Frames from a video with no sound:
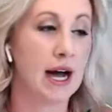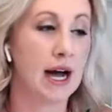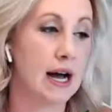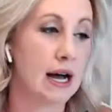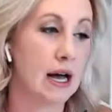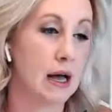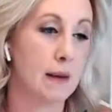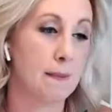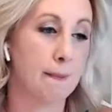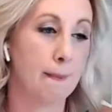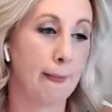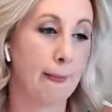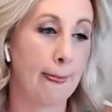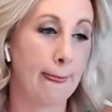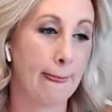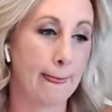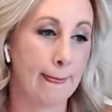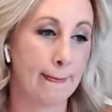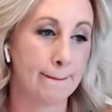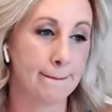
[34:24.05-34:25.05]

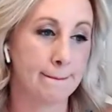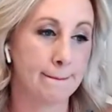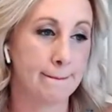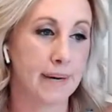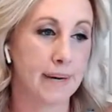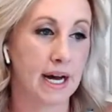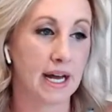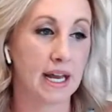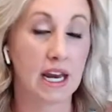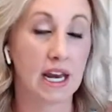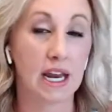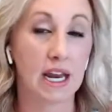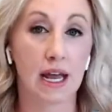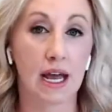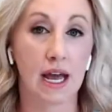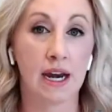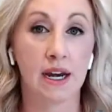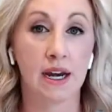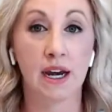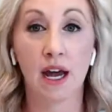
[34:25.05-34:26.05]
But
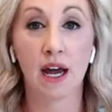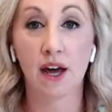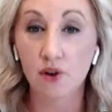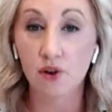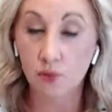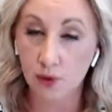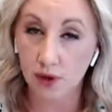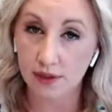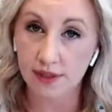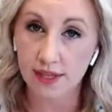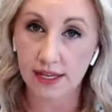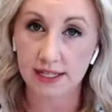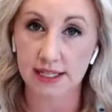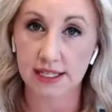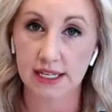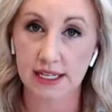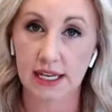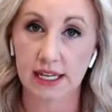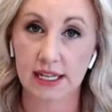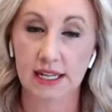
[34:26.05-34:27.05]
another one
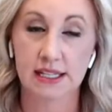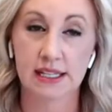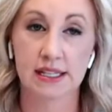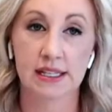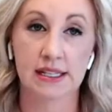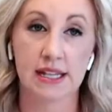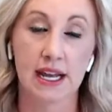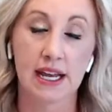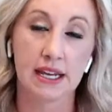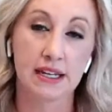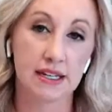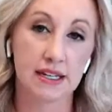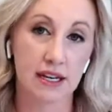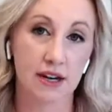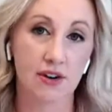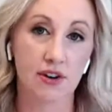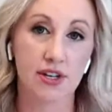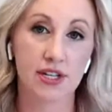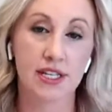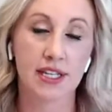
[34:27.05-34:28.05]
that's
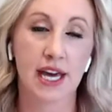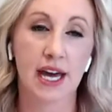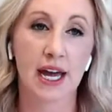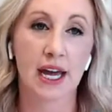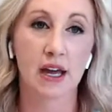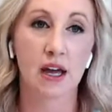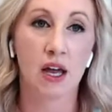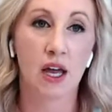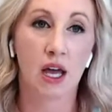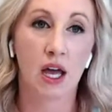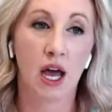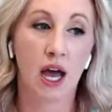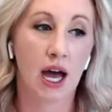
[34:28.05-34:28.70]
secondary to that